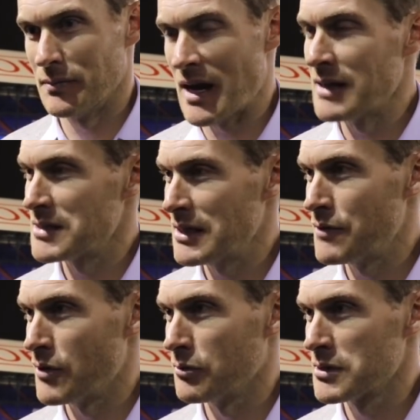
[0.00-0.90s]
19
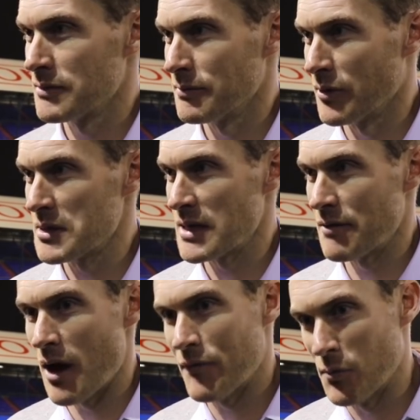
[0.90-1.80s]
year olds, one at
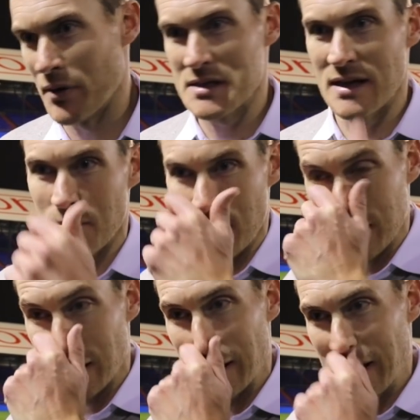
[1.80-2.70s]
centre half and one at centre
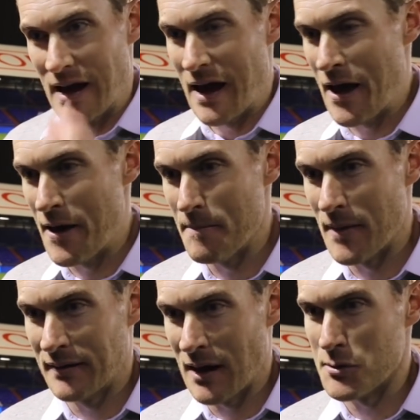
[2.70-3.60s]
mid.
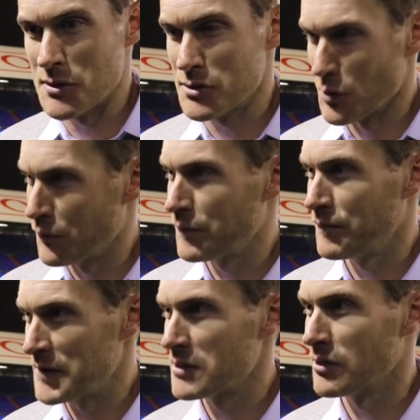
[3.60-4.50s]
Um, and that was a
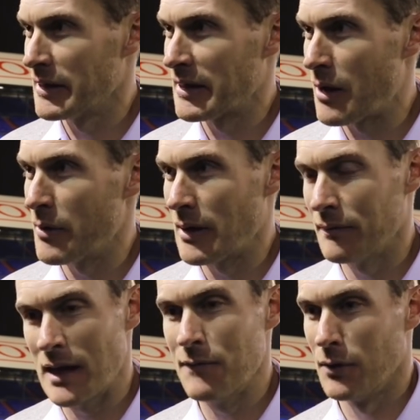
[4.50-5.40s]
tough physical encounter, and,
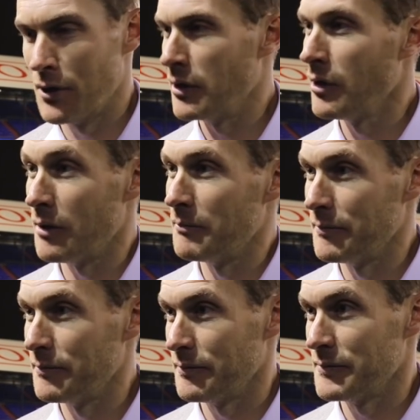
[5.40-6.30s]
and they've learnt a lot
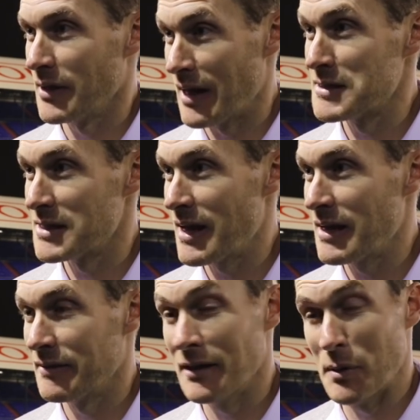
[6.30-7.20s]
again
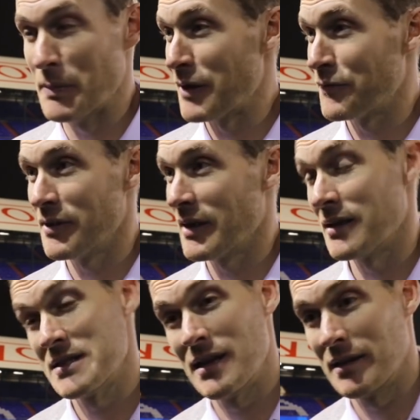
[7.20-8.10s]
today, and they'll be better for it
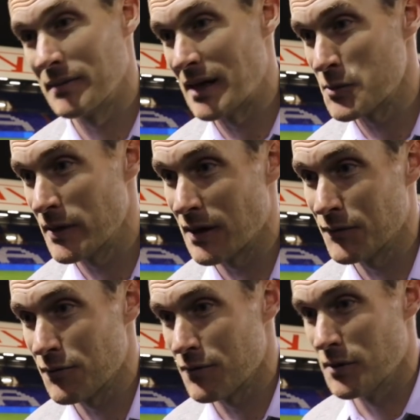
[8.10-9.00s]
again. I said it last week
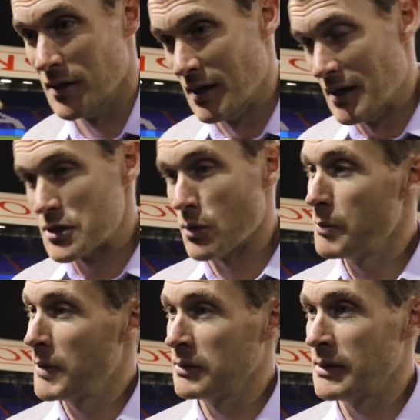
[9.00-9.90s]
after Crewe. So
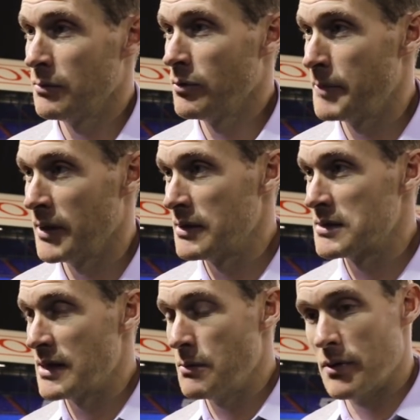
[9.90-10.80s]
we're building, we're a
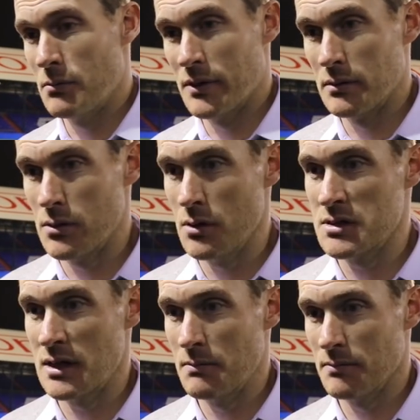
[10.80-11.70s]
building team, we're, we're a new
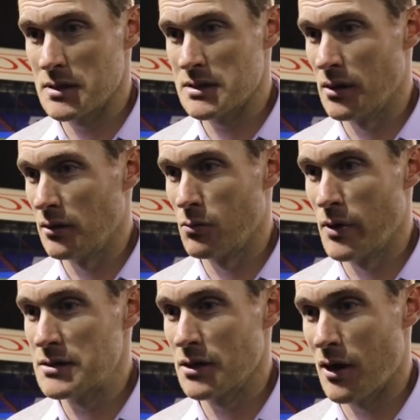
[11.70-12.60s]
team, still a long
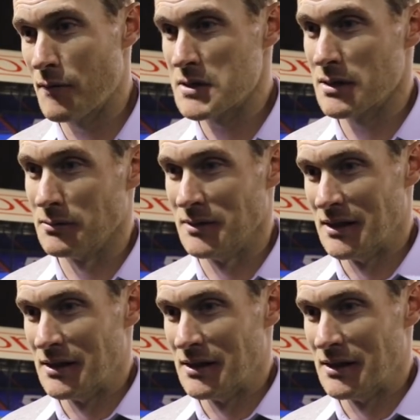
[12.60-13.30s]
way to go. I've still